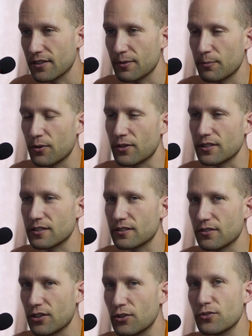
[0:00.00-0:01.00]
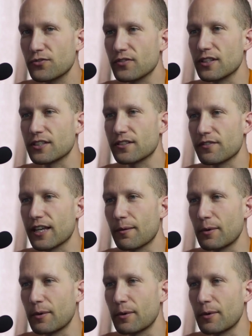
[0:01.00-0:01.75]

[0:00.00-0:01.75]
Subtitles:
the importance or the usefulness of the